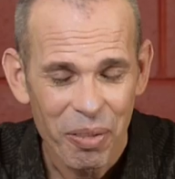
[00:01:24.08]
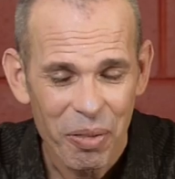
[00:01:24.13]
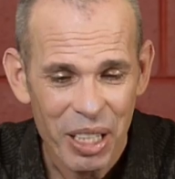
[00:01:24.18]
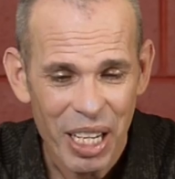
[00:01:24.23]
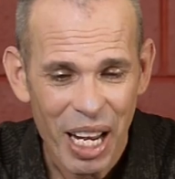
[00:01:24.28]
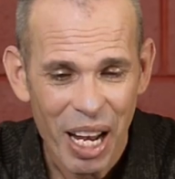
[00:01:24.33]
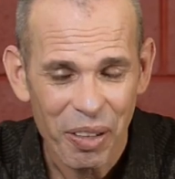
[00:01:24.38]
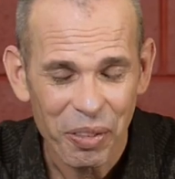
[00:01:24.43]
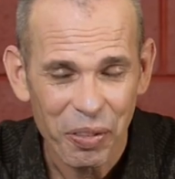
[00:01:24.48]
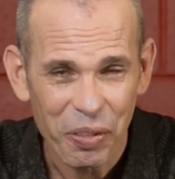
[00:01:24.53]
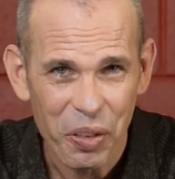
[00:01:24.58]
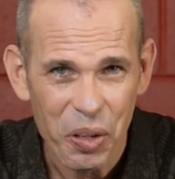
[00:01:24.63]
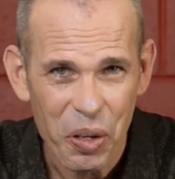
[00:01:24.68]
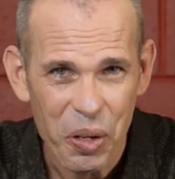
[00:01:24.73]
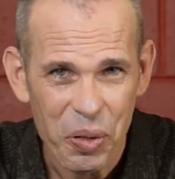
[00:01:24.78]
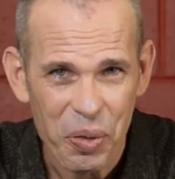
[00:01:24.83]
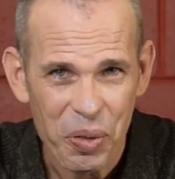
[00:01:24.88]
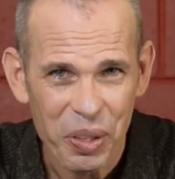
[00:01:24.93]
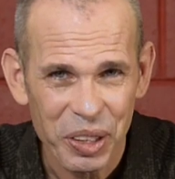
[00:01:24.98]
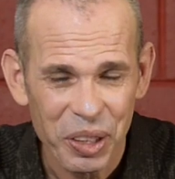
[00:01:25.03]
without
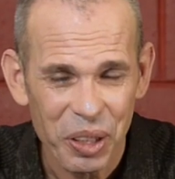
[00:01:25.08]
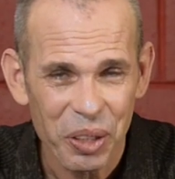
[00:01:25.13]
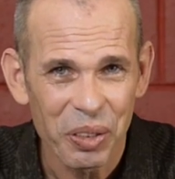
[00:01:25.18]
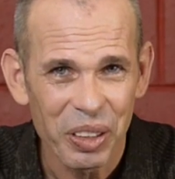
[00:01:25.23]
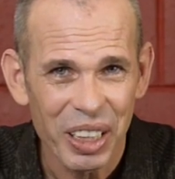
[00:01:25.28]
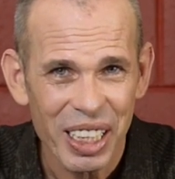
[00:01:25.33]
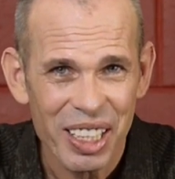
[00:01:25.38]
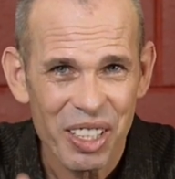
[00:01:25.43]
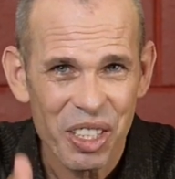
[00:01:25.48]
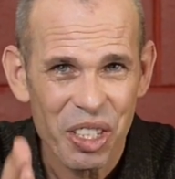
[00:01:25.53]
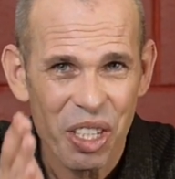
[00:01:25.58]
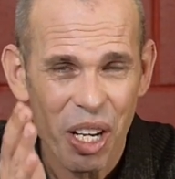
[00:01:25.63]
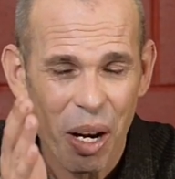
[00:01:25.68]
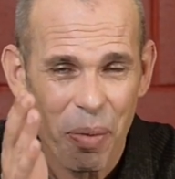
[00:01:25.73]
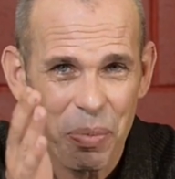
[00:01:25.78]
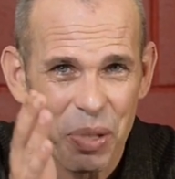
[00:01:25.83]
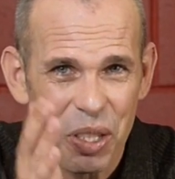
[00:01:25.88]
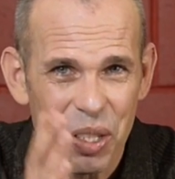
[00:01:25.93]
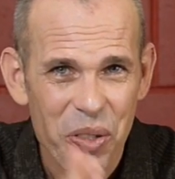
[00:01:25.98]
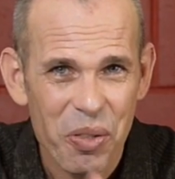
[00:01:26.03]
further ado, let's
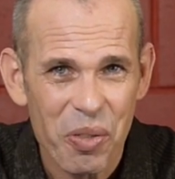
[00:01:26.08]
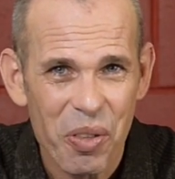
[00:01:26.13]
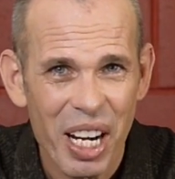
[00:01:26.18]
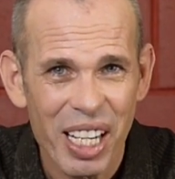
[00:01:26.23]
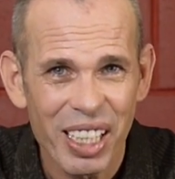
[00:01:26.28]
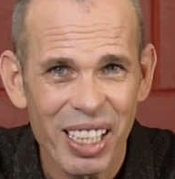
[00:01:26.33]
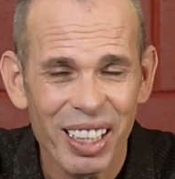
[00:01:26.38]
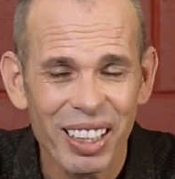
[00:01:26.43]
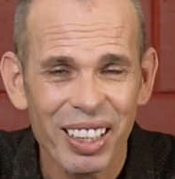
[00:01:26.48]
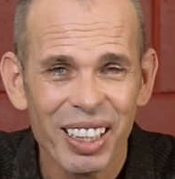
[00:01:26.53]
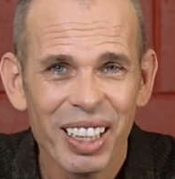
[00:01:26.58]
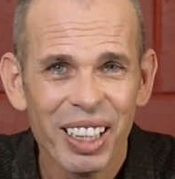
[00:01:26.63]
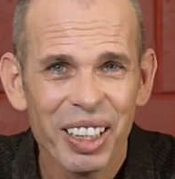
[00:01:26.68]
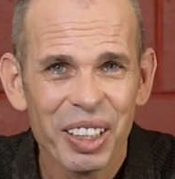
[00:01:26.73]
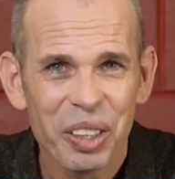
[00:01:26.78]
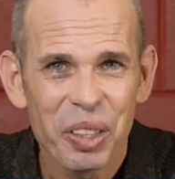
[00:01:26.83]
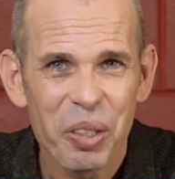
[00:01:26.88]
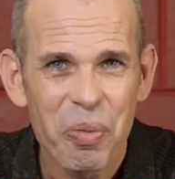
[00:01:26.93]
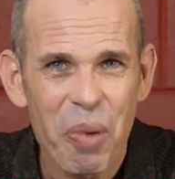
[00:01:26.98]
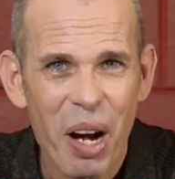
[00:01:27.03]
jump straight in
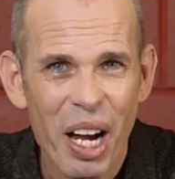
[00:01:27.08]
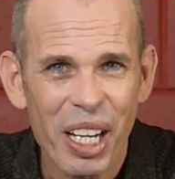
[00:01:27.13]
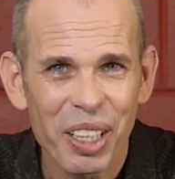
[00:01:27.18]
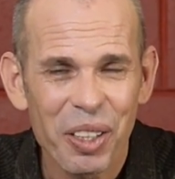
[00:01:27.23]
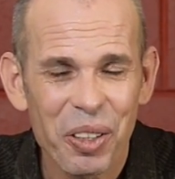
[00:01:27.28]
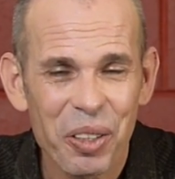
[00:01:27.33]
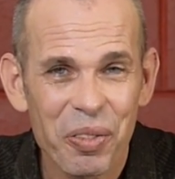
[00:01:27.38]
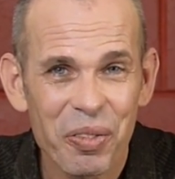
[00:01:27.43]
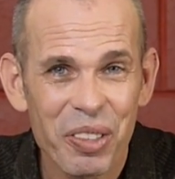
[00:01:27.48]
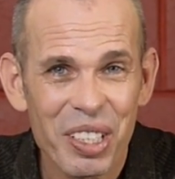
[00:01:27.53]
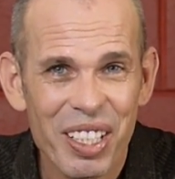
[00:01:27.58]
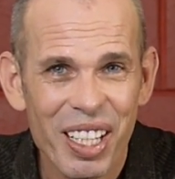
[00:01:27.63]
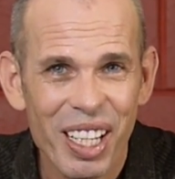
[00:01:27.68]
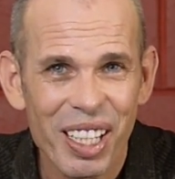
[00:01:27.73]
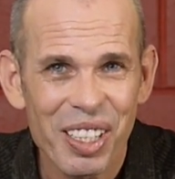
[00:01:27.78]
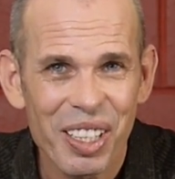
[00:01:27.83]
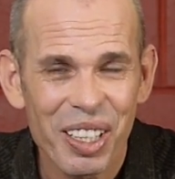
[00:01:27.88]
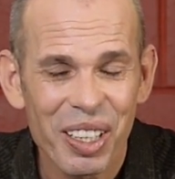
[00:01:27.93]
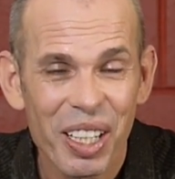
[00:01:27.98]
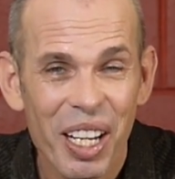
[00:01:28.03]
to my
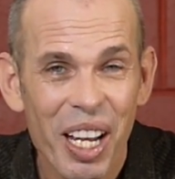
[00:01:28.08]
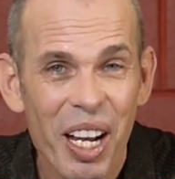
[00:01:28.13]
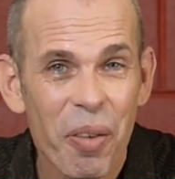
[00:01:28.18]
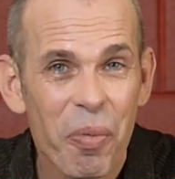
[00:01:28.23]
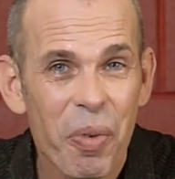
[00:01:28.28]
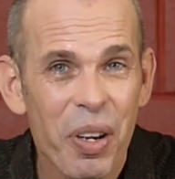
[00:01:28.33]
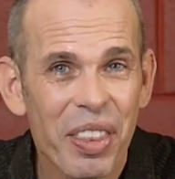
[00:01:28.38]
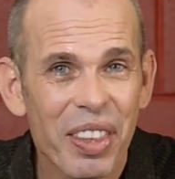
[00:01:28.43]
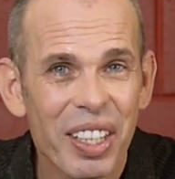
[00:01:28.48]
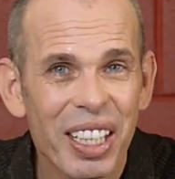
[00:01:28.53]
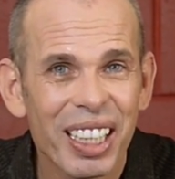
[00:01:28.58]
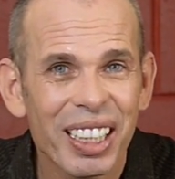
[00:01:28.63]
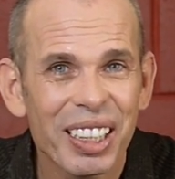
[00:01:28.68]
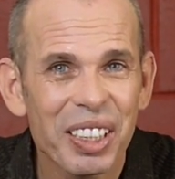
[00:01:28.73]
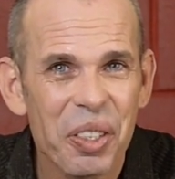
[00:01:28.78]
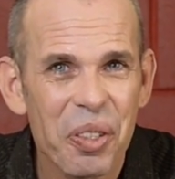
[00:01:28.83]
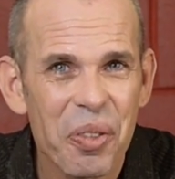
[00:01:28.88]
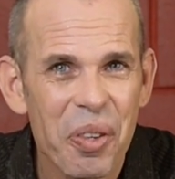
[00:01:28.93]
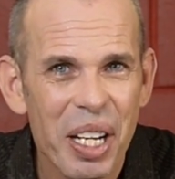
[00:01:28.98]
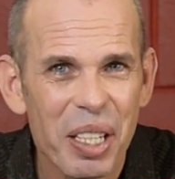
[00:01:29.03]
conversation with the
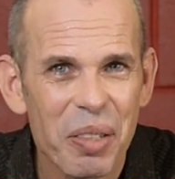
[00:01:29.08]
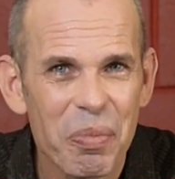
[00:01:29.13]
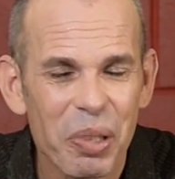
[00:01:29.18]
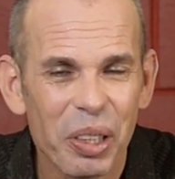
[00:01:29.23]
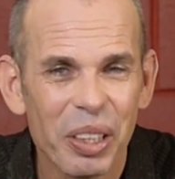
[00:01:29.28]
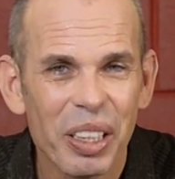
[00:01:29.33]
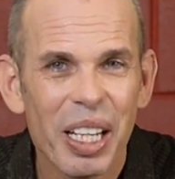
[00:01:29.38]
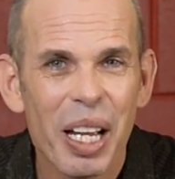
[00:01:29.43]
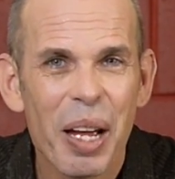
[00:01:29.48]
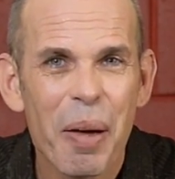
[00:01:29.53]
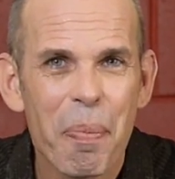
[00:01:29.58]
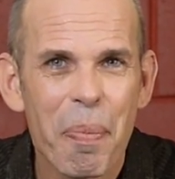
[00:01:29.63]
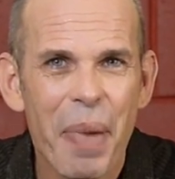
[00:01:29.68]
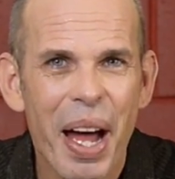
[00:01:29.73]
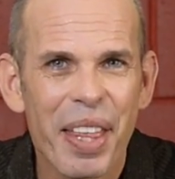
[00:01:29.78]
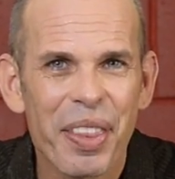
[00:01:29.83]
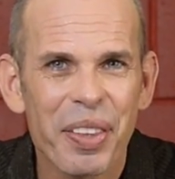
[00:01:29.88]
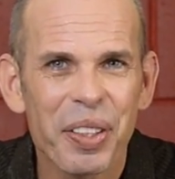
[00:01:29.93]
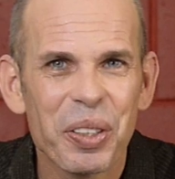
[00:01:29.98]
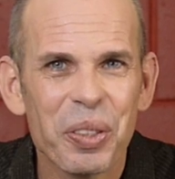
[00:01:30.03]
incredible
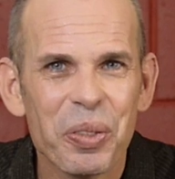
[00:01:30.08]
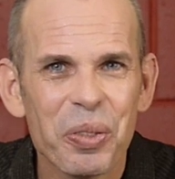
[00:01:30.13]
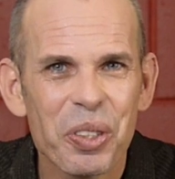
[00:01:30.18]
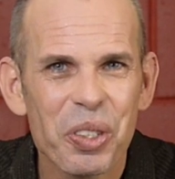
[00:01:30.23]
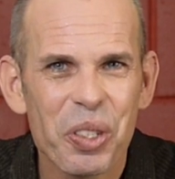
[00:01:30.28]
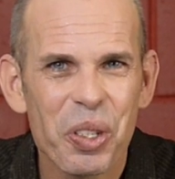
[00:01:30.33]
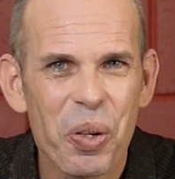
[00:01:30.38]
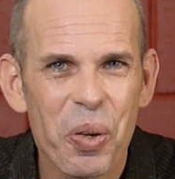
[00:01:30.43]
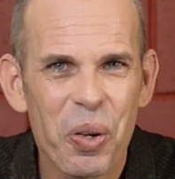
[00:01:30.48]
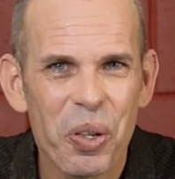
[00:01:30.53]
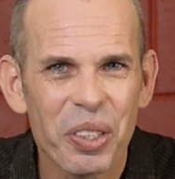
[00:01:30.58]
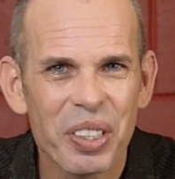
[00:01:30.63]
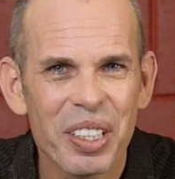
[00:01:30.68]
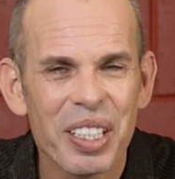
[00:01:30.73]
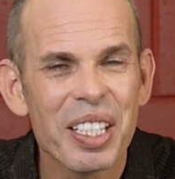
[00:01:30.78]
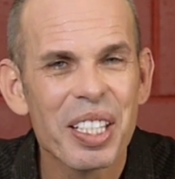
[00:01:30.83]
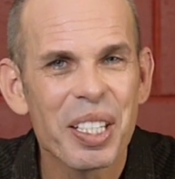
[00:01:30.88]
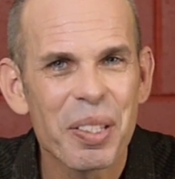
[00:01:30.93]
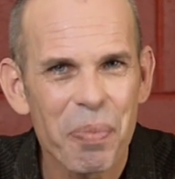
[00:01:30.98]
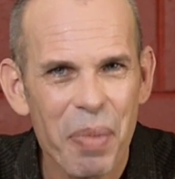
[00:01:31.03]
Matthew
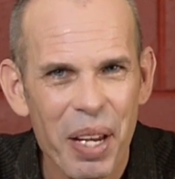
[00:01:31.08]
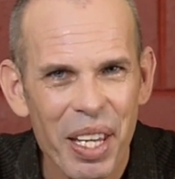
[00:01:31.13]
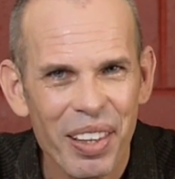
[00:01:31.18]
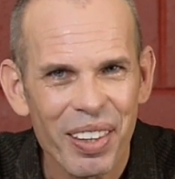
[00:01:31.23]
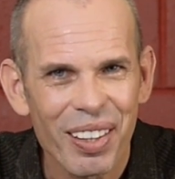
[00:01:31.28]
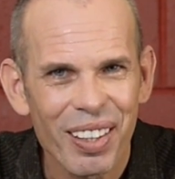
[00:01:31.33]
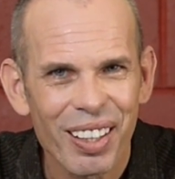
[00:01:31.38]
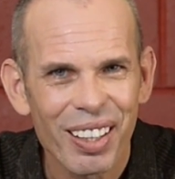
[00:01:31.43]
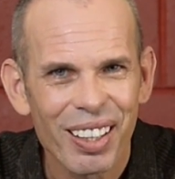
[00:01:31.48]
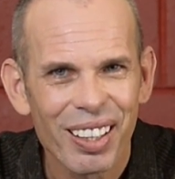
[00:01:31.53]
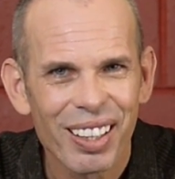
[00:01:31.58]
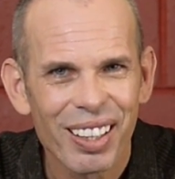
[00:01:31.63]
Jordan Smith.